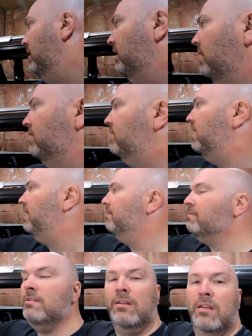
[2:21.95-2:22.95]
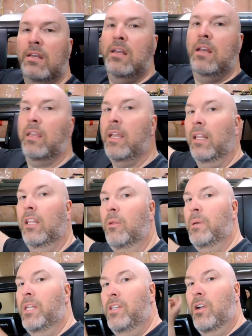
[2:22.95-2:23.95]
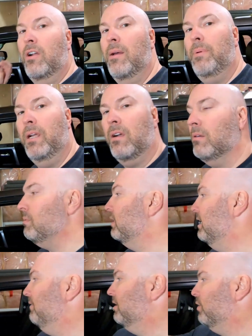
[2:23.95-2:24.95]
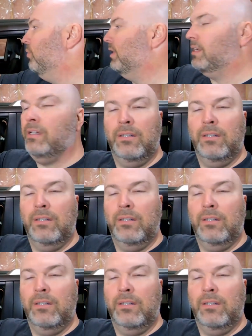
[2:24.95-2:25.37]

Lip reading: you can see, got a little bit of dirt up here. I'm gonna give it a quick